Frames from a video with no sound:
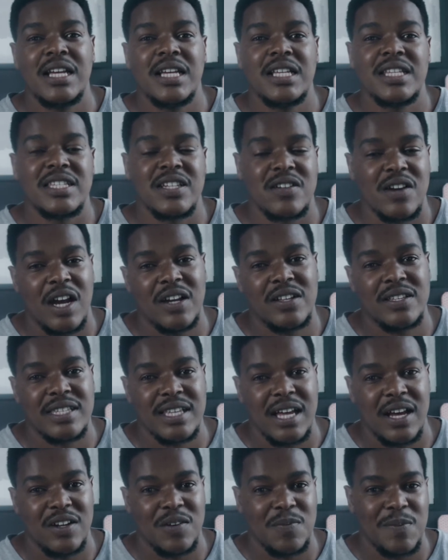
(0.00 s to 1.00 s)
surround
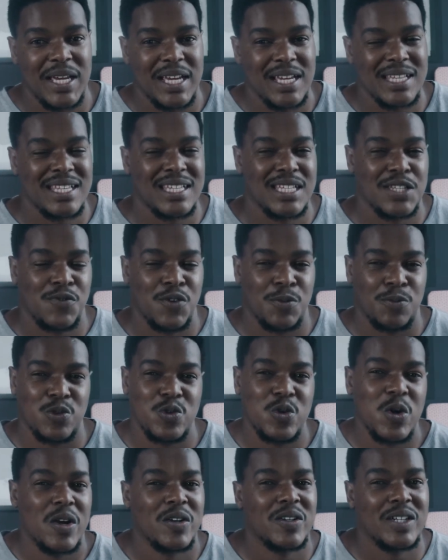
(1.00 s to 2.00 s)
sound mix is from
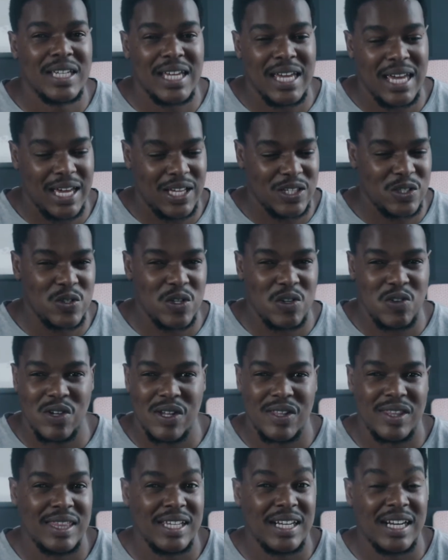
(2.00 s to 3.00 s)
200K to
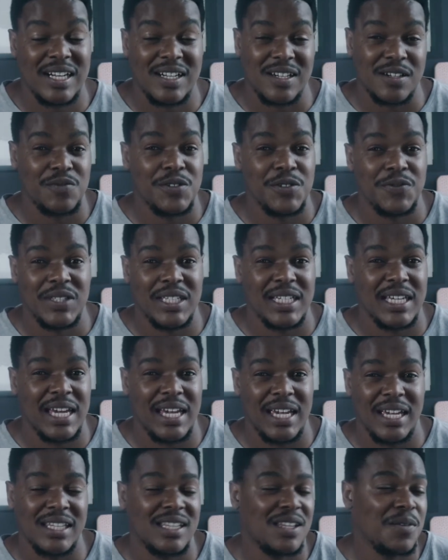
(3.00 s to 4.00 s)
around
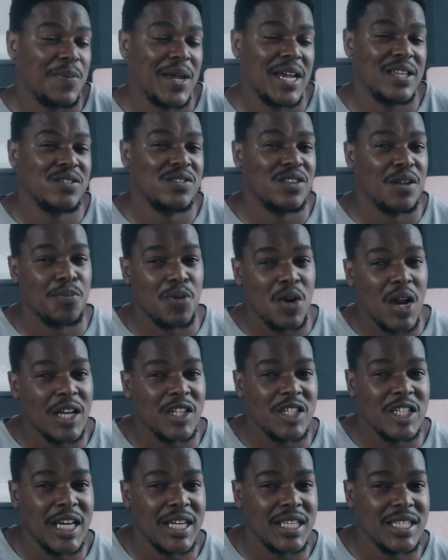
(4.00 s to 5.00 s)
350K. Depends on the
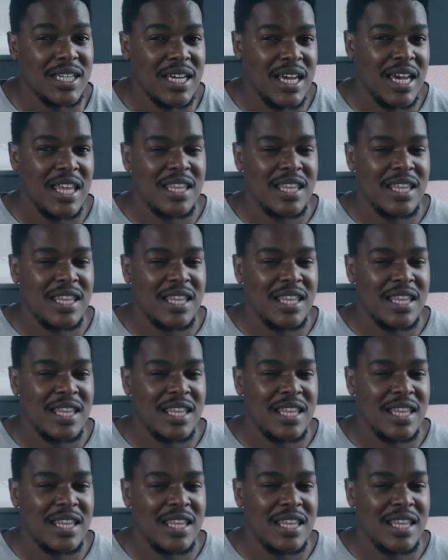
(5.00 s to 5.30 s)
project.